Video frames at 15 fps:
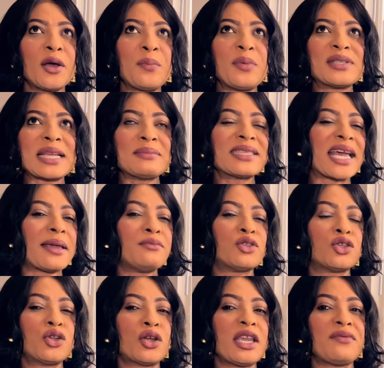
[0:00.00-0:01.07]
sometimes you
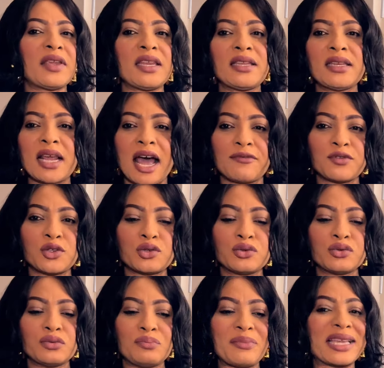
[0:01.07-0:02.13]
don't even have
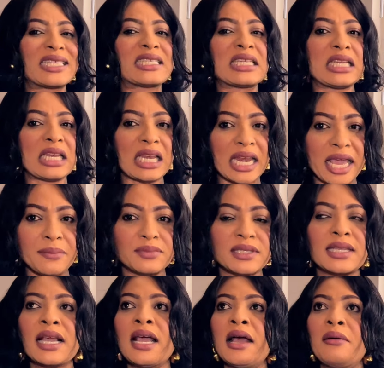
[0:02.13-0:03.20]
to mention names,
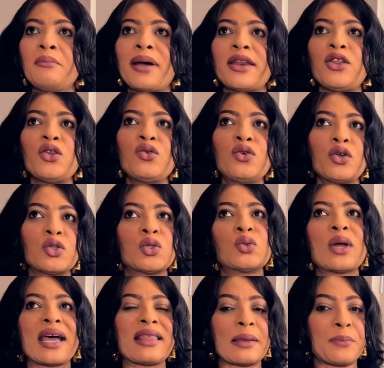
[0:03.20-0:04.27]
but you go to
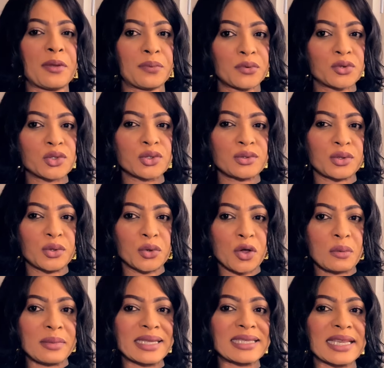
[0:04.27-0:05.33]
other people's,
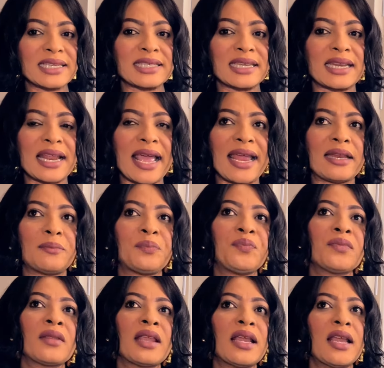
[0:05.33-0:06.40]
comment section, and
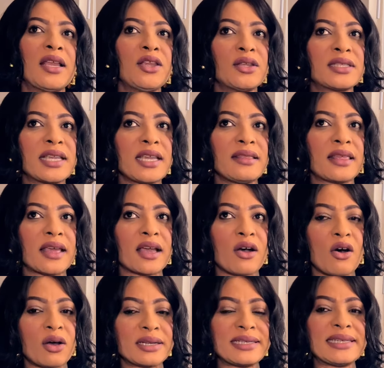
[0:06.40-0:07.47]
you see the
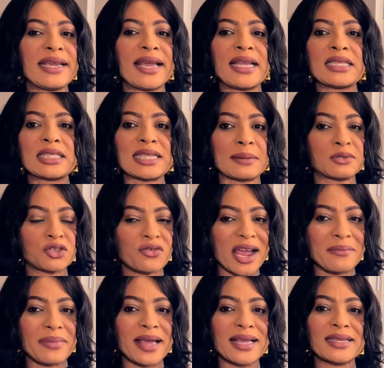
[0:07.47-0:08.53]
audience,
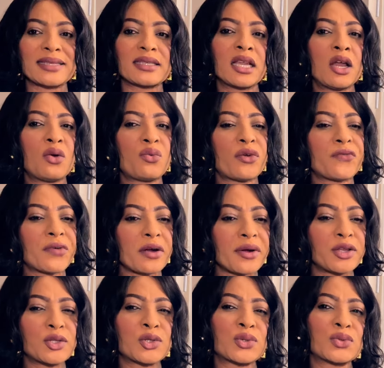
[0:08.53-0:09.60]
subscribers,
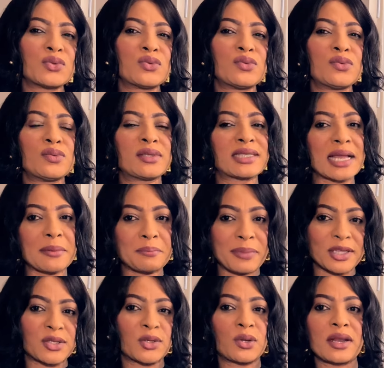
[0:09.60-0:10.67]
referring to some
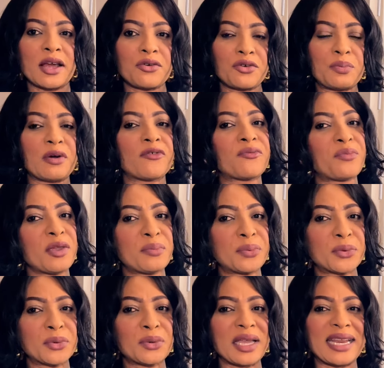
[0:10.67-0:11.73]
particular group of
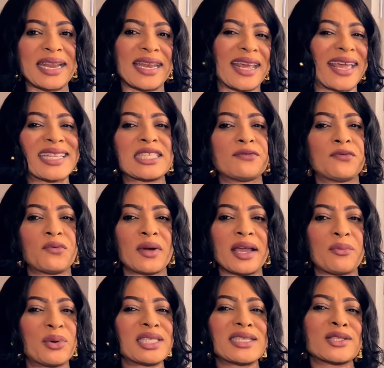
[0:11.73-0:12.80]
people in a negative way,
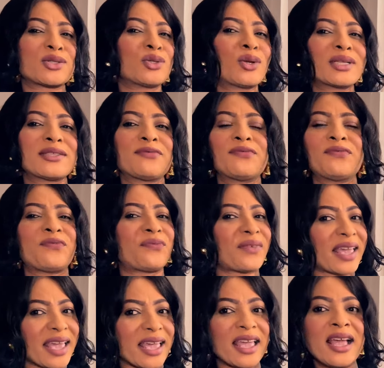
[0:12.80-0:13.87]
which is not
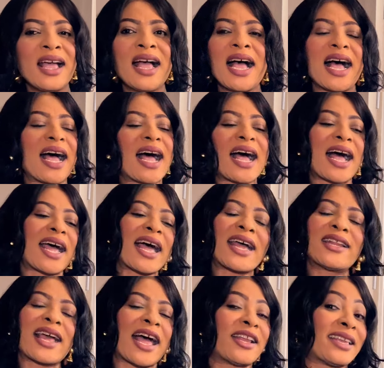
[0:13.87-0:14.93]
fair.
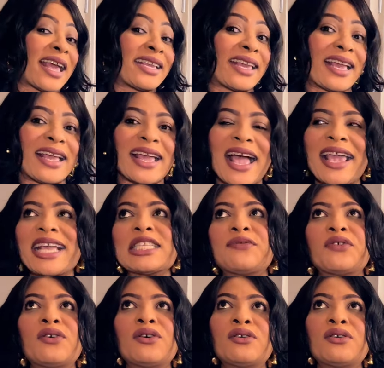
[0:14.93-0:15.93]
I guess